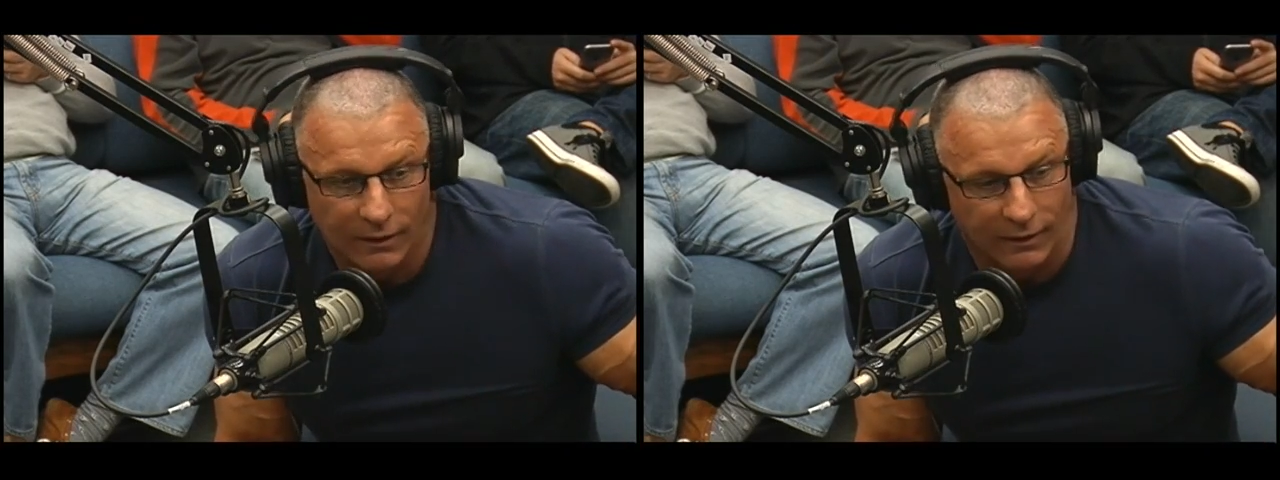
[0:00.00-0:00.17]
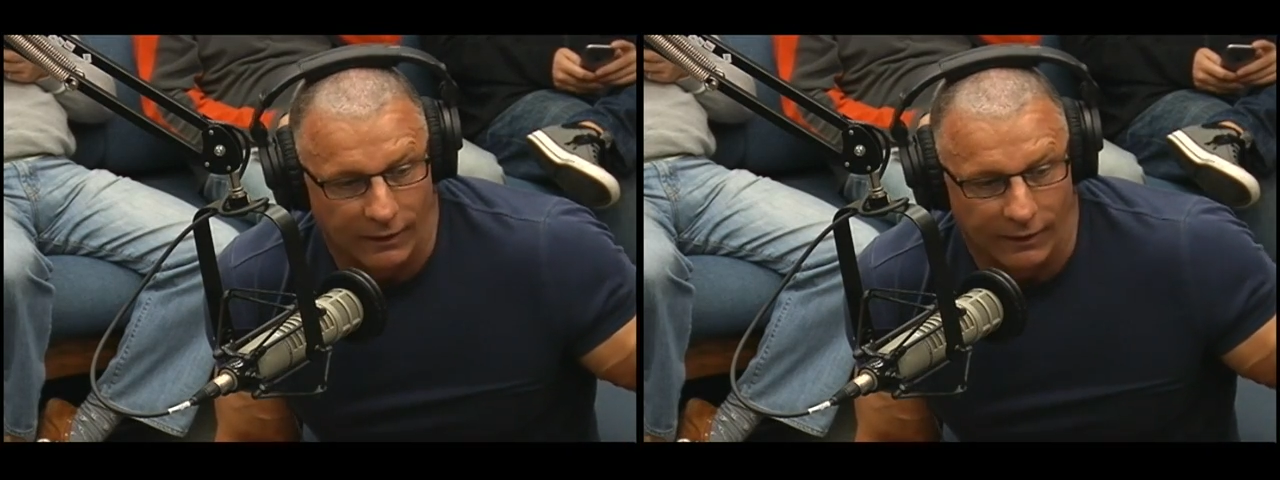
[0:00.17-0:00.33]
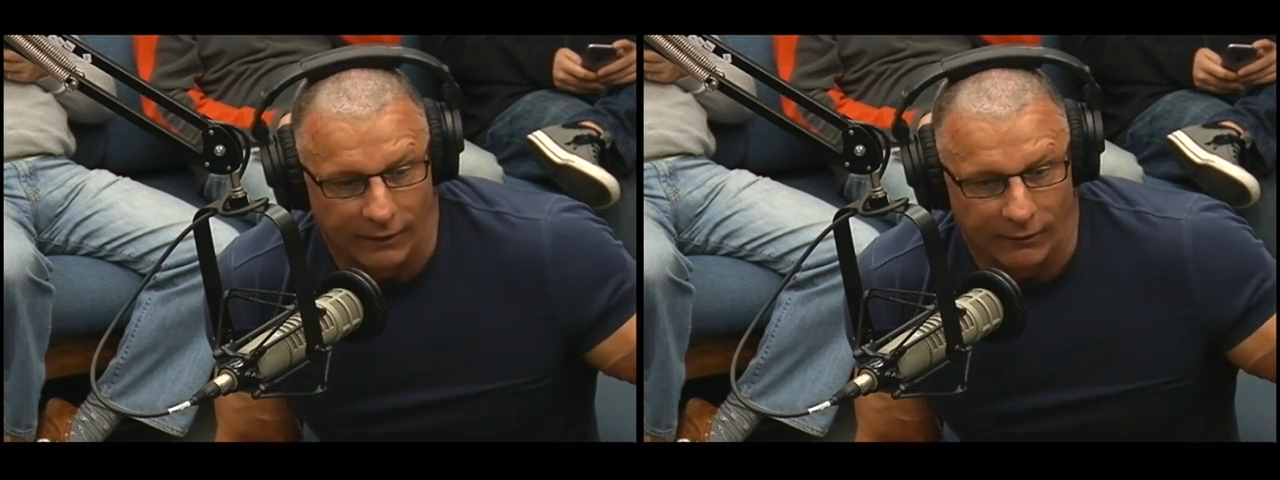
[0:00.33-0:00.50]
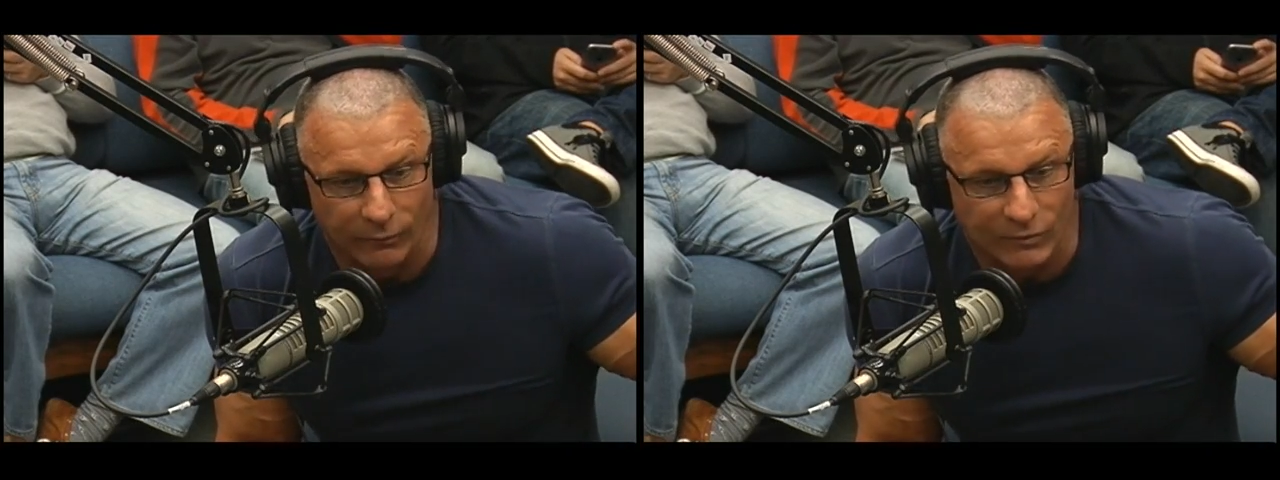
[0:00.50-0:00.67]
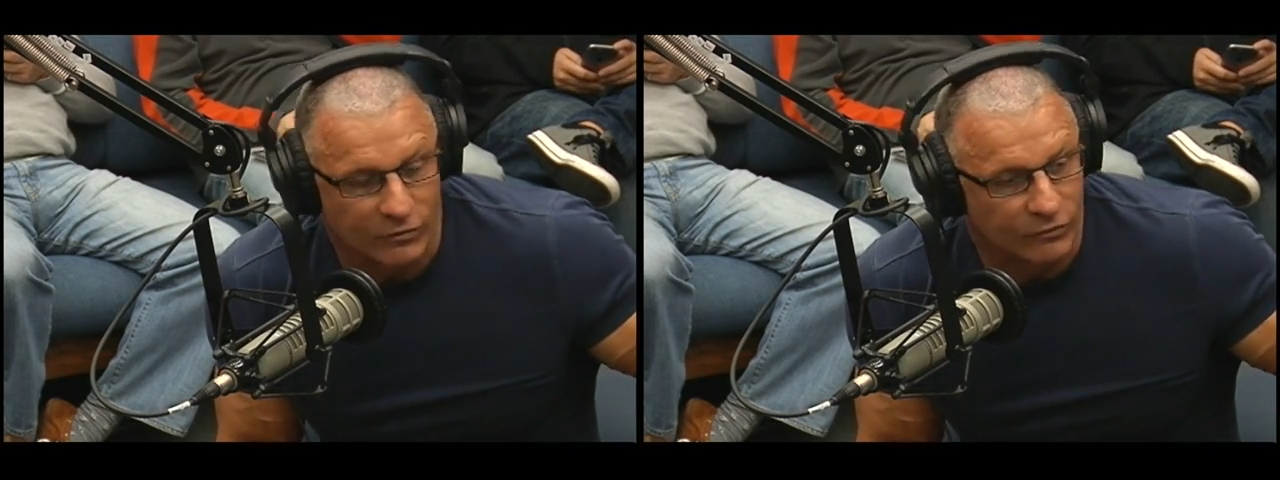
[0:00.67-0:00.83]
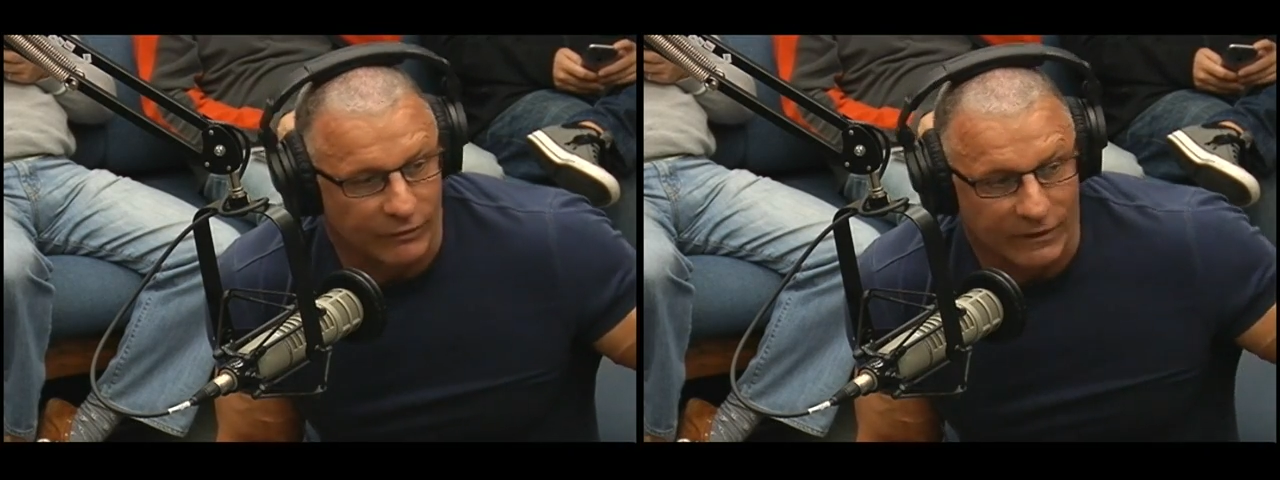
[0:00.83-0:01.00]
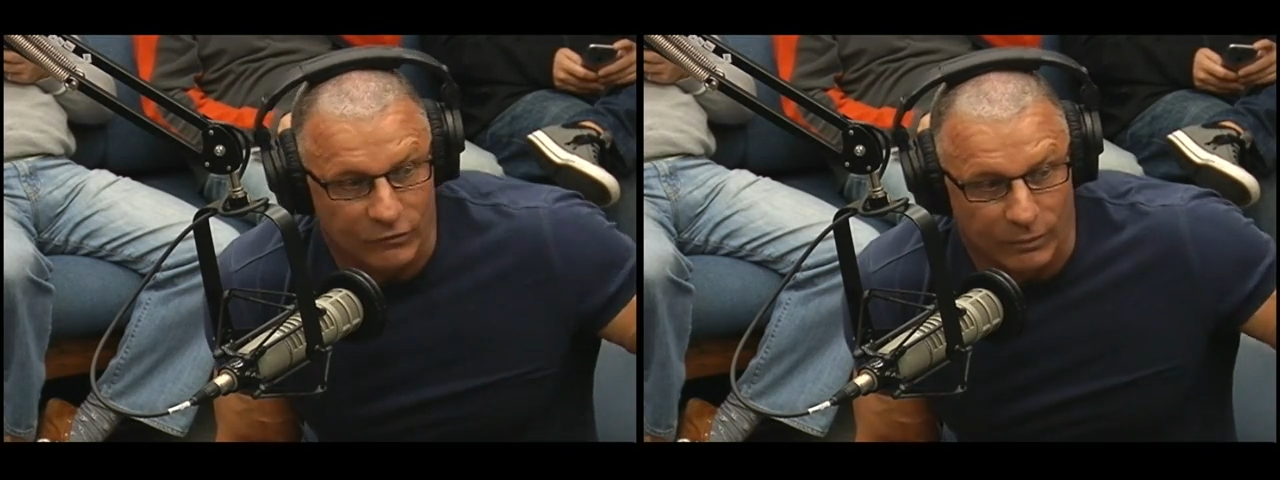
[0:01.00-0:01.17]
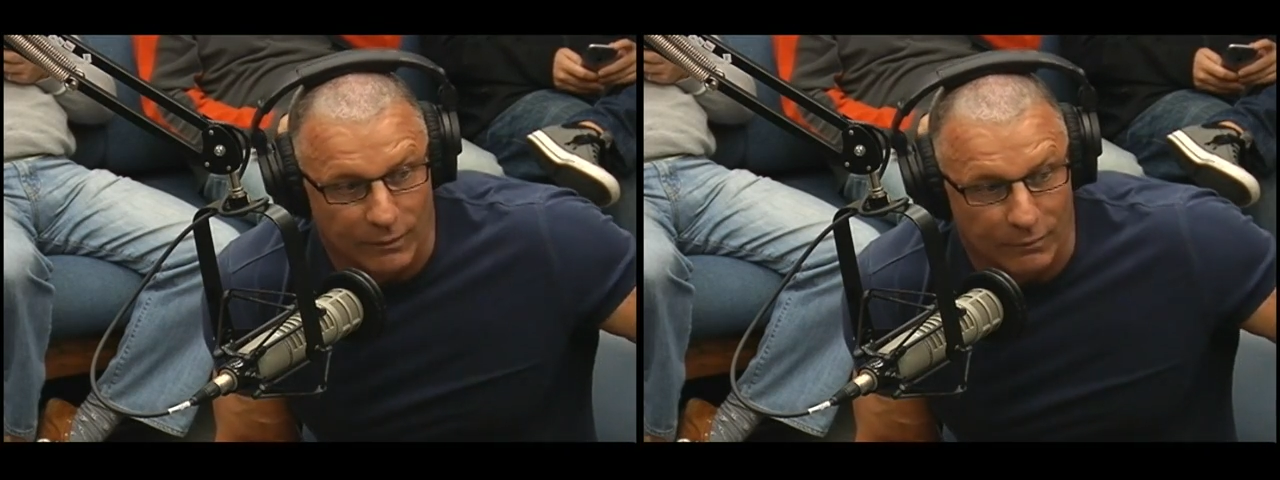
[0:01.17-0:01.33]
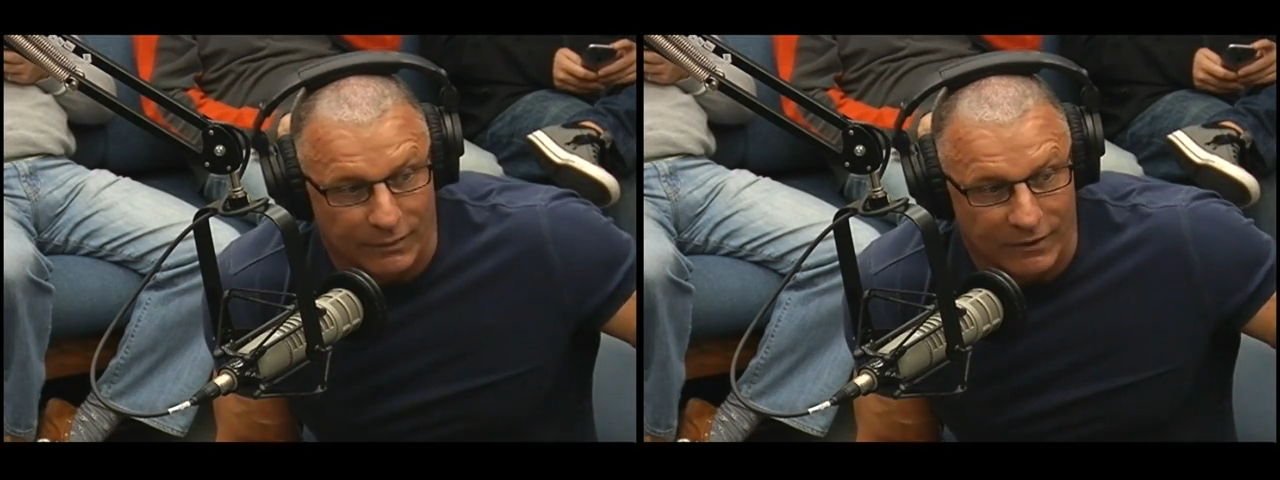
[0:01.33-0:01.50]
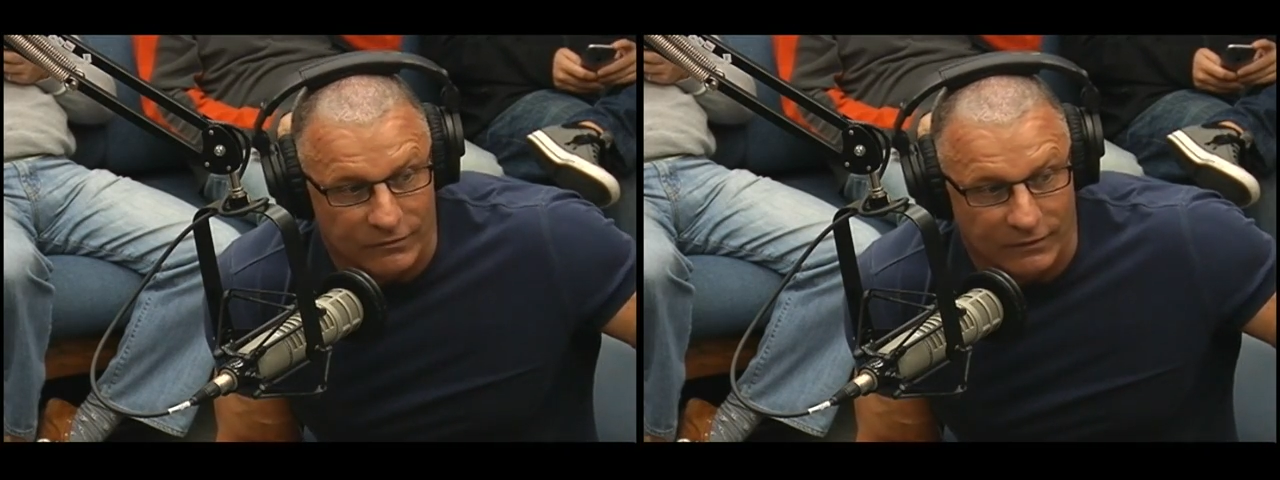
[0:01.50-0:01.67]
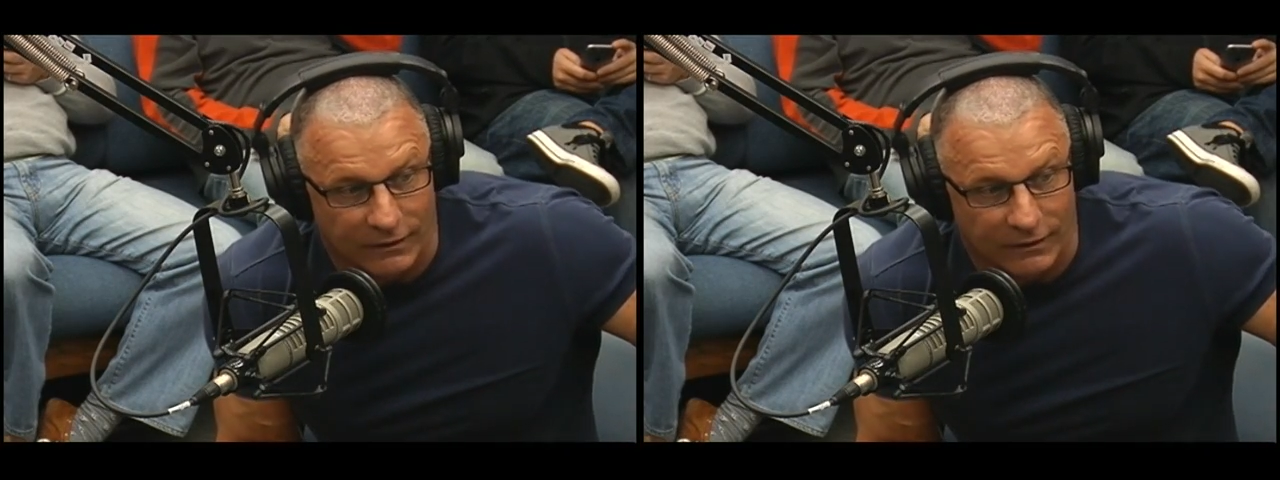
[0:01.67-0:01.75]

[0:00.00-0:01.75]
Uh, we just finished with the President